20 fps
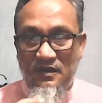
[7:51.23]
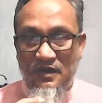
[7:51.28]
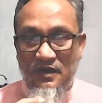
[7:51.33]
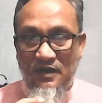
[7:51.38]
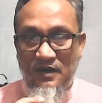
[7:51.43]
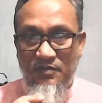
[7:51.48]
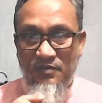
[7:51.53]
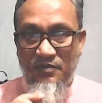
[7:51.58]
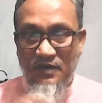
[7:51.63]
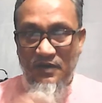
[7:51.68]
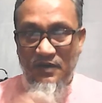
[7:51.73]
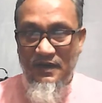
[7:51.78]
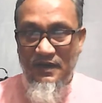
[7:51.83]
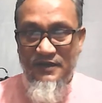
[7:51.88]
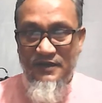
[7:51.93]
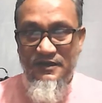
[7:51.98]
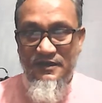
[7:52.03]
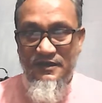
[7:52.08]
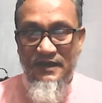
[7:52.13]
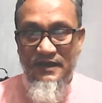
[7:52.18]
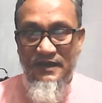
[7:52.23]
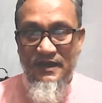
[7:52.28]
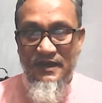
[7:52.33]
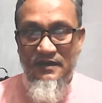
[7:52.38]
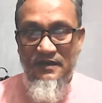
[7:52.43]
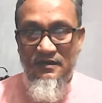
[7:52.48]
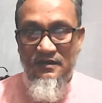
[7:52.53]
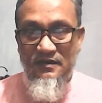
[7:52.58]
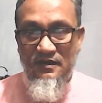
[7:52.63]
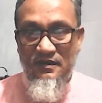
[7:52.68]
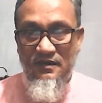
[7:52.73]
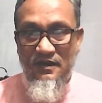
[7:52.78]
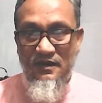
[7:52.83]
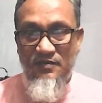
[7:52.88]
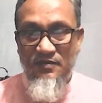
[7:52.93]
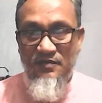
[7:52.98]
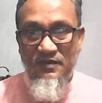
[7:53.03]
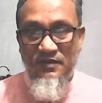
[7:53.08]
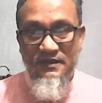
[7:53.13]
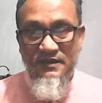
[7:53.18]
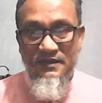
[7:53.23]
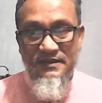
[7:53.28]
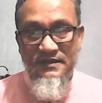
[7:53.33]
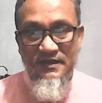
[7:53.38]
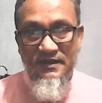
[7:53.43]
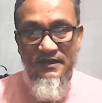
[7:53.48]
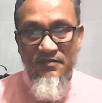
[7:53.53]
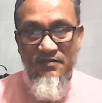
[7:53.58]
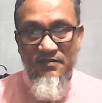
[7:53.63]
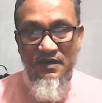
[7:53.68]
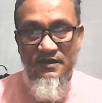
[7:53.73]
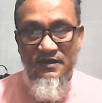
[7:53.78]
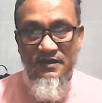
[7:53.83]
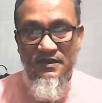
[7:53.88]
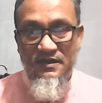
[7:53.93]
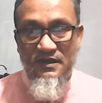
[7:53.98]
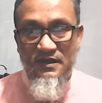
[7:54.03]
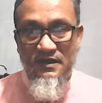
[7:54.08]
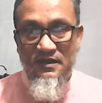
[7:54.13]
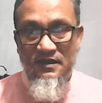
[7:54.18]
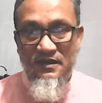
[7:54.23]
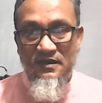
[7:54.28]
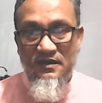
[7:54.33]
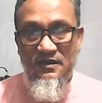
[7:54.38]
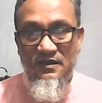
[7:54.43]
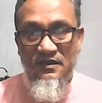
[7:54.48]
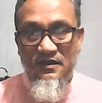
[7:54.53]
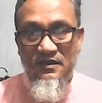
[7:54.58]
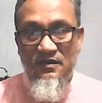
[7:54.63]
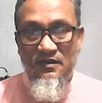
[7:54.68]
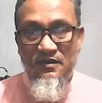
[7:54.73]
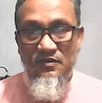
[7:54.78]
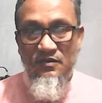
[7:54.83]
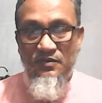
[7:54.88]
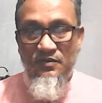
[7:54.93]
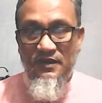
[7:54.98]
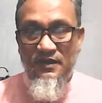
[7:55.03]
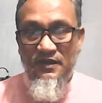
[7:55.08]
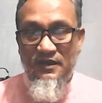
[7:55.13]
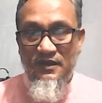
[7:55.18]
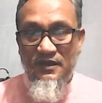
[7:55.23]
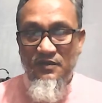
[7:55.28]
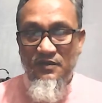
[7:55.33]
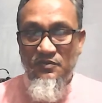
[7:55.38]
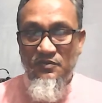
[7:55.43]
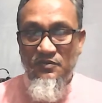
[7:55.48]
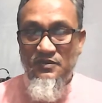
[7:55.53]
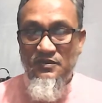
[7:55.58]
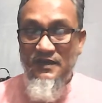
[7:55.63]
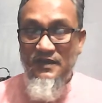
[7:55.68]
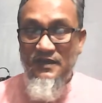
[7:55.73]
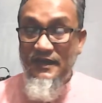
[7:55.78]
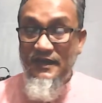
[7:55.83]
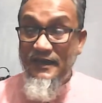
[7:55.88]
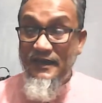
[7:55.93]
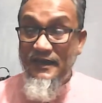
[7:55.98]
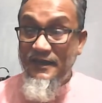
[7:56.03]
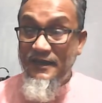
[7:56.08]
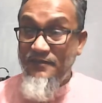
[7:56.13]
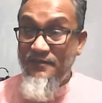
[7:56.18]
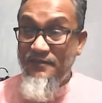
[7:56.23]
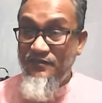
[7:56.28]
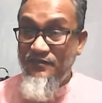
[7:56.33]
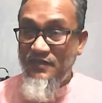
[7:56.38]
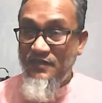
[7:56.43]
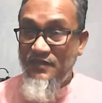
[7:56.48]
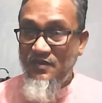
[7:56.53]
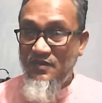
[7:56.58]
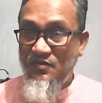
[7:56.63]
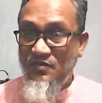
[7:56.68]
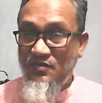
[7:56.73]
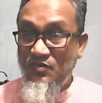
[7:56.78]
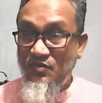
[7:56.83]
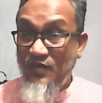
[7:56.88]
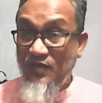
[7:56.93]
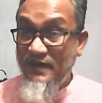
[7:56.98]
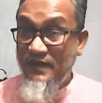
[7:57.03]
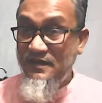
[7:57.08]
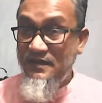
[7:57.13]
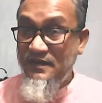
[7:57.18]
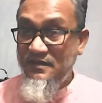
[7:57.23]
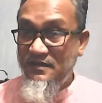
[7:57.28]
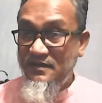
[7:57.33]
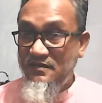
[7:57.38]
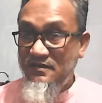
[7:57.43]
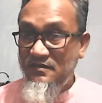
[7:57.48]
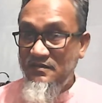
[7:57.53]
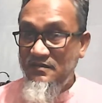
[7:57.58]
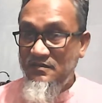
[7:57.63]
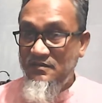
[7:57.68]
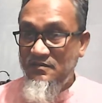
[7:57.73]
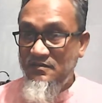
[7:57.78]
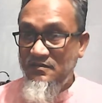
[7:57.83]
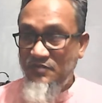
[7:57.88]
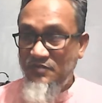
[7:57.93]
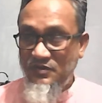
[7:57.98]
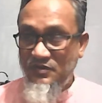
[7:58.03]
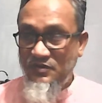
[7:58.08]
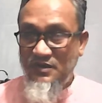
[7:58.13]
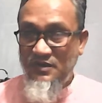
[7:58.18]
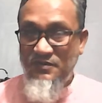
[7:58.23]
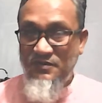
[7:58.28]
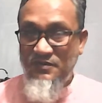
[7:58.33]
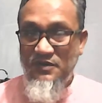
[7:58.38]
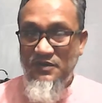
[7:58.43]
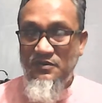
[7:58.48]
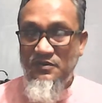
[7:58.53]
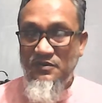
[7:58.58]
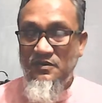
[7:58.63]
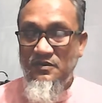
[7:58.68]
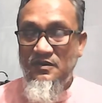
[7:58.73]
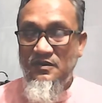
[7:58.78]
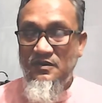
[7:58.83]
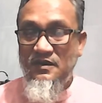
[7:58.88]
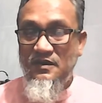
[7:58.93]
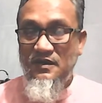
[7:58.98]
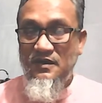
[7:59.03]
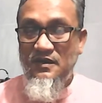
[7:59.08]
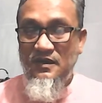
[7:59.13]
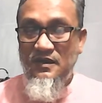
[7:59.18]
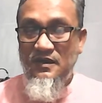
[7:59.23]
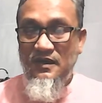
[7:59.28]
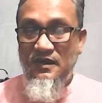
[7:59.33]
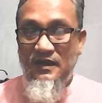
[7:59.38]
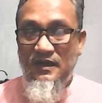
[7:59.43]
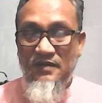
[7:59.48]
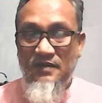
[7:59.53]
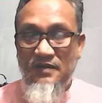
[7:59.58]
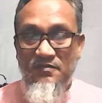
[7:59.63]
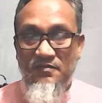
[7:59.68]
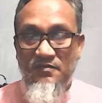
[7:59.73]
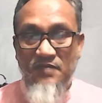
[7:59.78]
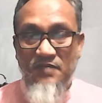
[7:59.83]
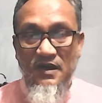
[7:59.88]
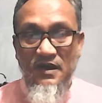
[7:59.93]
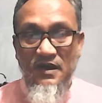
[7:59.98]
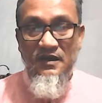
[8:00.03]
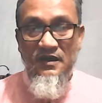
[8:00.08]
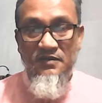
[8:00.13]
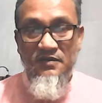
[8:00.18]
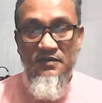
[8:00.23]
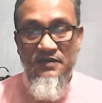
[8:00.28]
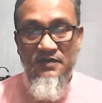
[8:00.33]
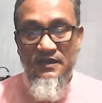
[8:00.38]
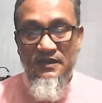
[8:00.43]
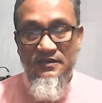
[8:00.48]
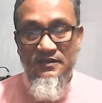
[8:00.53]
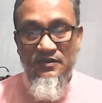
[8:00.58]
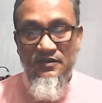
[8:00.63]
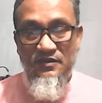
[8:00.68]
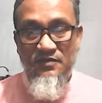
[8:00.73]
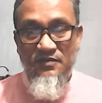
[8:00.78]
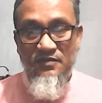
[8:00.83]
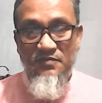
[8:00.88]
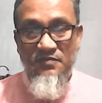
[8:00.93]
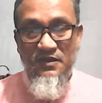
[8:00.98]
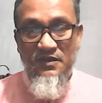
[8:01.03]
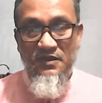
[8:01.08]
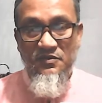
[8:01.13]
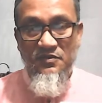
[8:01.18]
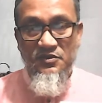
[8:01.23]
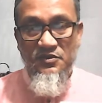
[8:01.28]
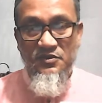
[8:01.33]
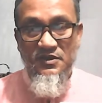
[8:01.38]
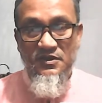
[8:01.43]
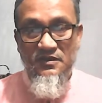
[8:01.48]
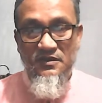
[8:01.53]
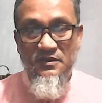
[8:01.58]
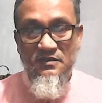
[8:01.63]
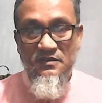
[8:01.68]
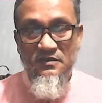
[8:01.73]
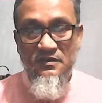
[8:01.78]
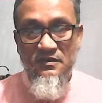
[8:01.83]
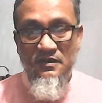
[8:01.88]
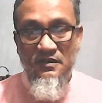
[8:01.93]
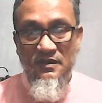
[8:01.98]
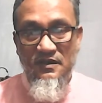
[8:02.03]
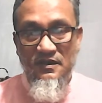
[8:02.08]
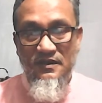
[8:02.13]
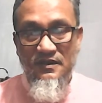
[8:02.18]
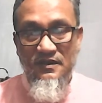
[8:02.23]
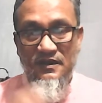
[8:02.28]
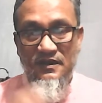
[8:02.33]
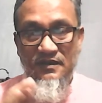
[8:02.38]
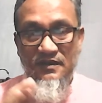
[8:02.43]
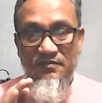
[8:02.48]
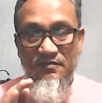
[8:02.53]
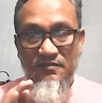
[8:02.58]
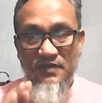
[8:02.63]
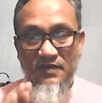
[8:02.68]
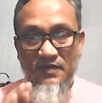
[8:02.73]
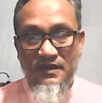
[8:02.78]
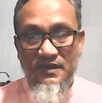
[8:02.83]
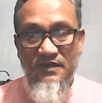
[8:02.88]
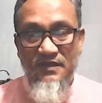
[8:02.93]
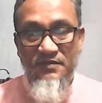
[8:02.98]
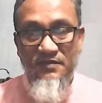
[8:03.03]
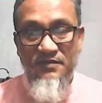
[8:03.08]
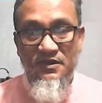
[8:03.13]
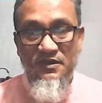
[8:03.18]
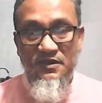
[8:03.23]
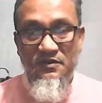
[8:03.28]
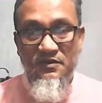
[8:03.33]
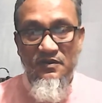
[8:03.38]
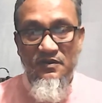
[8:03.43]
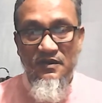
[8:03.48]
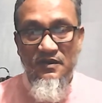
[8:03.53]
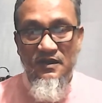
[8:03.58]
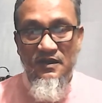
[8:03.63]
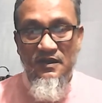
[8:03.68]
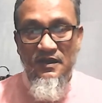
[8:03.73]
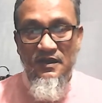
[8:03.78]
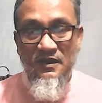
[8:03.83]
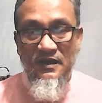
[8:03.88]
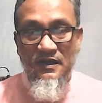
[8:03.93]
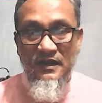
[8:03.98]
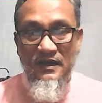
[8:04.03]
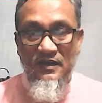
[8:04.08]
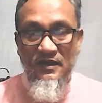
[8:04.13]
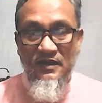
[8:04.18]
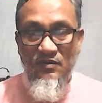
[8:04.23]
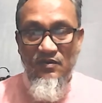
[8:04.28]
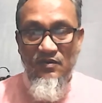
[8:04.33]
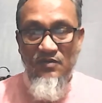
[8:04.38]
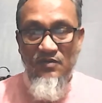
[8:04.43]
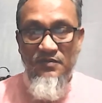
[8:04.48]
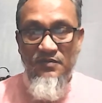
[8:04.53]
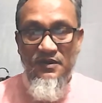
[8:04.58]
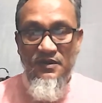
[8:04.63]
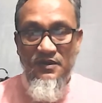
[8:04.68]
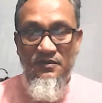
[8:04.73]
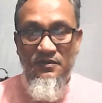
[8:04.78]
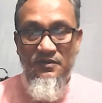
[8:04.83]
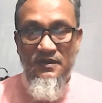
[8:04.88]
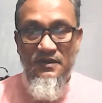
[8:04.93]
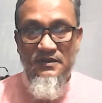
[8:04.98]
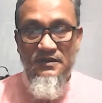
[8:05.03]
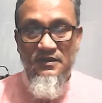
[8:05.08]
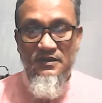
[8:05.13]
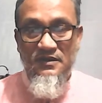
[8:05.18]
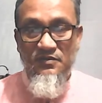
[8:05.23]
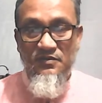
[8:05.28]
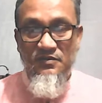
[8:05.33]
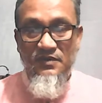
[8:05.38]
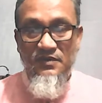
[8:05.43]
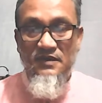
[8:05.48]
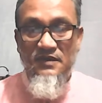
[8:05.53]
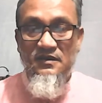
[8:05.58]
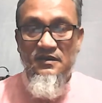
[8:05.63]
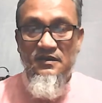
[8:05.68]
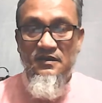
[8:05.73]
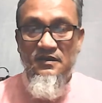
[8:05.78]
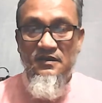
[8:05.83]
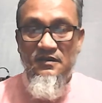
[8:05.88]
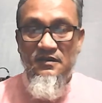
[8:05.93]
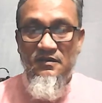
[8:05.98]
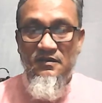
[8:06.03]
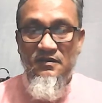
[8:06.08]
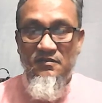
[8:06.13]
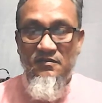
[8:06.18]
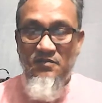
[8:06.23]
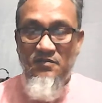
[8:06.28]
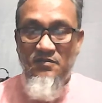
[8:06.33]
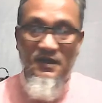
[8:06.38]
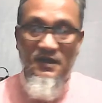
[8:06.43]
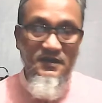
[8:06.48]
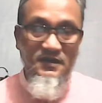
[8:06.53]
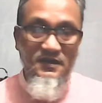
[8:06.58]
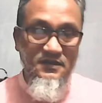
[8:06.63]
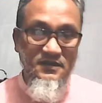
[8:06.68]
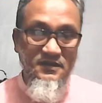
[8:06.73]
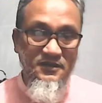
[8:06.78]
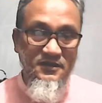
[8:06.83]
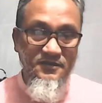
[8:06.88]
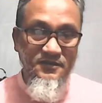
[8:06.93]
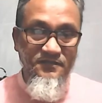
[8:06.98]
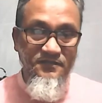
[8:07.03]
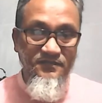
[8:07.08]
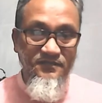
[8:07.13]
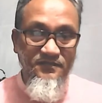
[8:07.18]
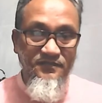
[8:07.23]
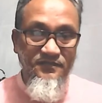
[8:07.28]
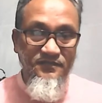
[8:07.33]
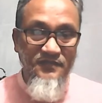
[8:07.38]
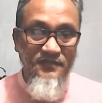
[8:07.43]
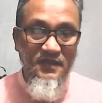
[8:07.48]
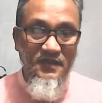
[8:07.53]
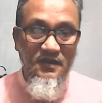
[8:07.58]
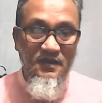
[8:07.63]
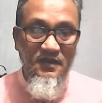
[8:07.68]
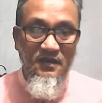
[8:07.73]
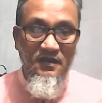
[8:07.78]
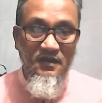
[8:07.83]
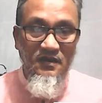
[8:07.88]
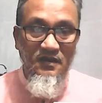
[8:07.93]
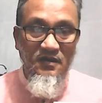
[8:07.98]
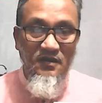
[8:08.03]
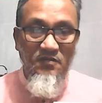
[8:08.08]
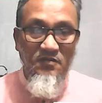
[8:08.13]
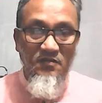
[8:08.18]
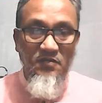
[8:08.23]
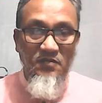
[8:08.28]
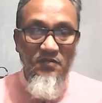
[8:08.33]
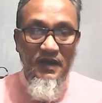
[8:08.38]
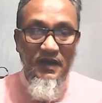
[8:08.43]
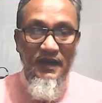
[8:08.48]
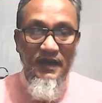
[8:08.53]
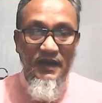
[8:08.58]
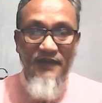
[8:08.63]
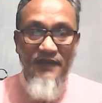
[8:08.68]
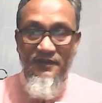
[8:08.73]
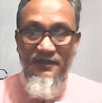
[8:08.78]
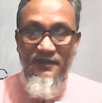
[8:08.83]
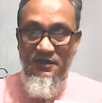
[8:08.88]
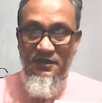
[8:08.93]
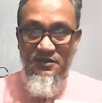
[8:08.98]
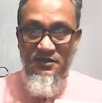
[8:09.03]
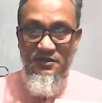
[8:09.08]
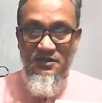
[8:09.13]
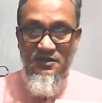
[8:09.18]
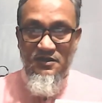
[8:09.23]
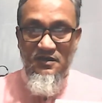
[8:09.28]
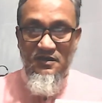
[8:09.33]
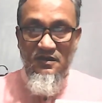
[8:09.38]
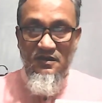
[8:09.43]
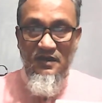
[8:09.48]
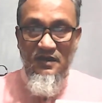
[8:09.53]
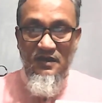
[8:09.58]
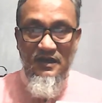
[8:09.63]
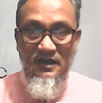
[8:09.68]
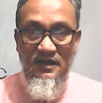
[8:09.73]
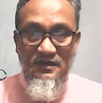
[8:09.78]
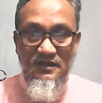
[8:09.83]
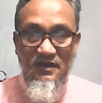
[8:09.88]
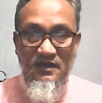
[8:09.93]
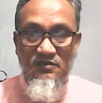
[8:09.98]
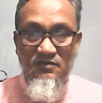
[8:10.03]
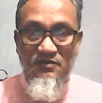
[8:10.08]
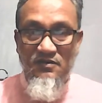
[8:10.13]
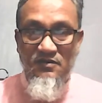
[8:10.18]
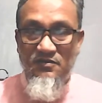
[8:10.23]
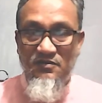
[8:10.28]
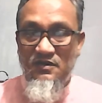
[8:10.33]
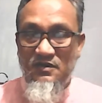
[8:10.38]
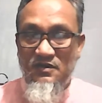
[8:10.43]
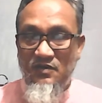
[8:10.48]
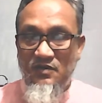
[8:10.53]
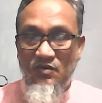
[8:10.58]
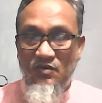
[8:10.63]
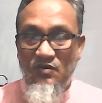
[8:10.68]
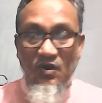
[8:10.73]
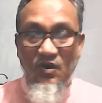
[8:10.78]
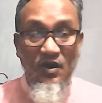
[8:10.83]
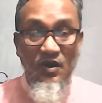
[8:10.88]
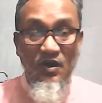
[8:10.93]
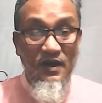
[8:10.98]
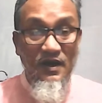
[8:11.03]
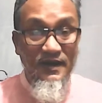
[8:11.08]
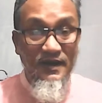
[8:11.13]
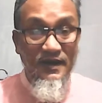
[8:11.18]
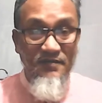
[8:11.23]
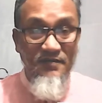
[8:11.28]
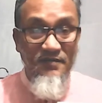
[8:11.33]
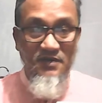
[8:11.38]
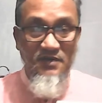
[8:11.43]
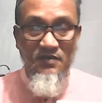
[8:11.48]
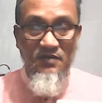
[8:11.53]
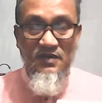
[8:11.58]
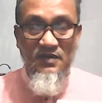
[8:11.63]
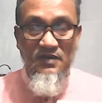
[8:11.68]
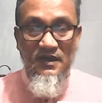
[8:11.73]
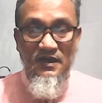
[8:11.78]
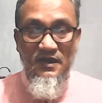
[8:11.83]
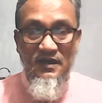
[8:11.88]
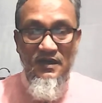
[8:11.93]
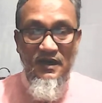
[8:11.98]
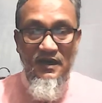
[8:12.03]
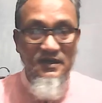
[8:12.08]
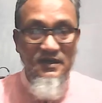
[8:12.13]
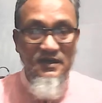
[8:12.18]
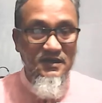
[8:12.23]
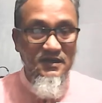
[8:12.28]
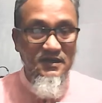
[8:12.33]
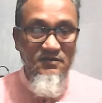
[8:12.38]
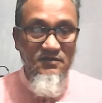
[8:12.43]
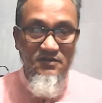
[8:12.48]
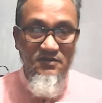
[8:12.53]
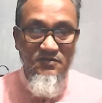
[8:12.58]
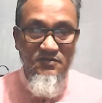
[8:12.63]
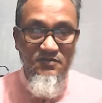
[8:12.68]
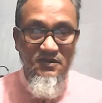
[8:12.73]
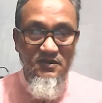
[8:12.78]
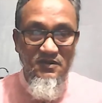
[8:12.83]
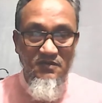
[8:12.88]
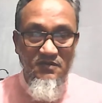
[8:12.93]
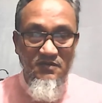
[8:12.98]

for country an, and for the same country we used a. Why? Pause the video and find the answer of my questions. Then play the video and compare your answer with my answer. Bangladesh, uncountable noun. All name noun are uncountable noun.